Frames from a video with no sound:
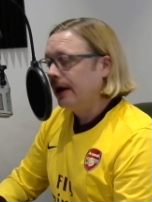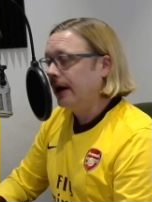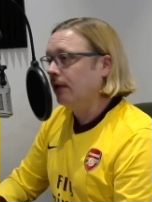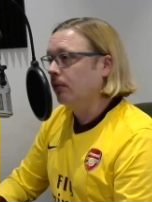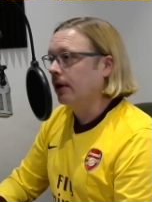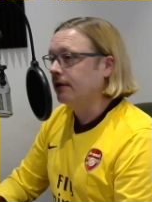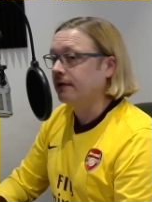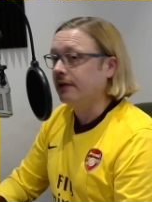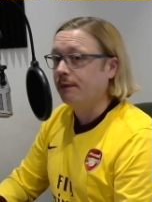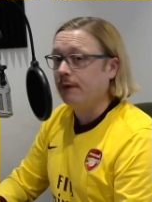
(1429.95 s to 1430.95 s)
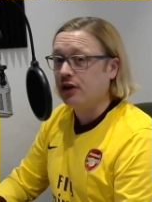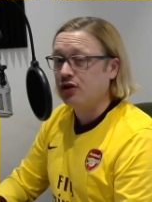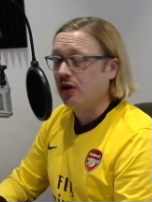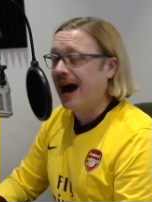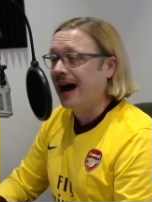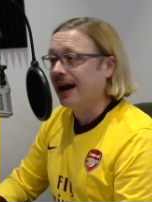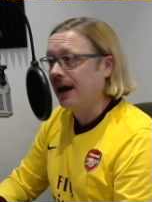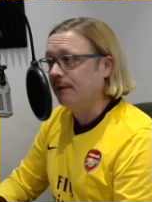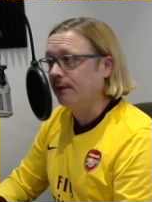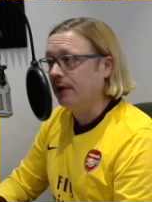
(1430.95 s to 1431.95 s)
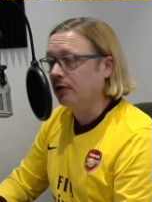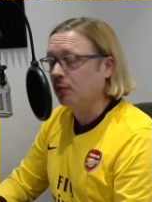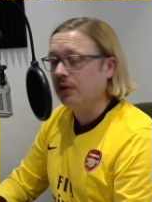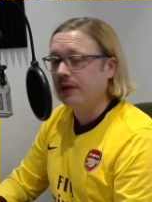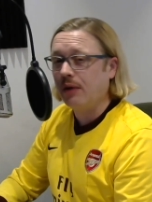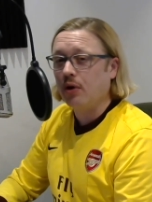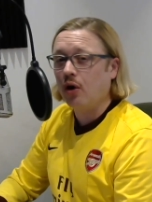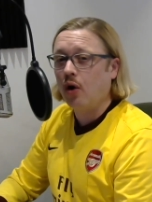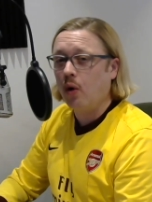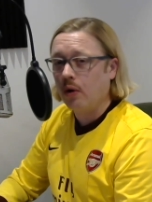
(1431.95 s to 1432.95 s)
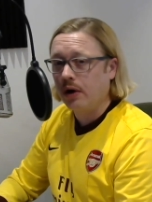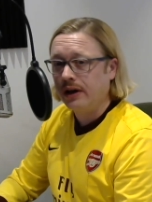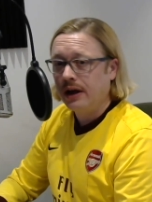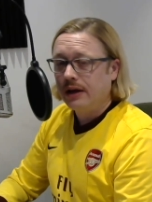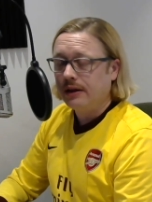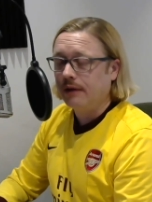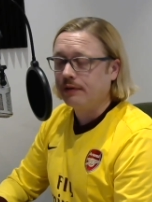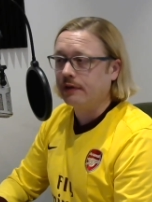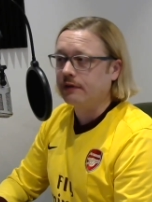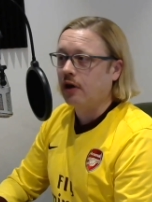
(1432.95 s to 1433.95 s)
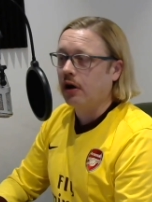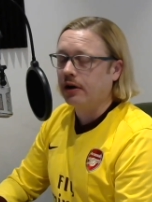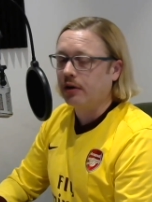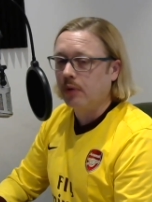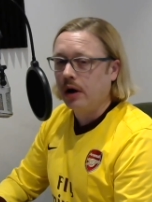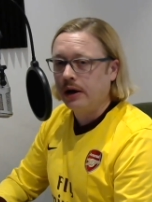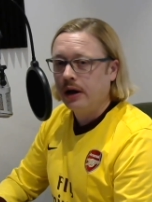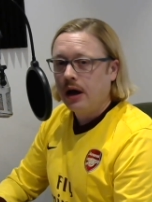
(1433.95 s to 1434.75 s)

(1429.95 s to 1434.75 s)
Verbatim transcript: it was the fixture at Anfield where they were horrid. They have since gone on a run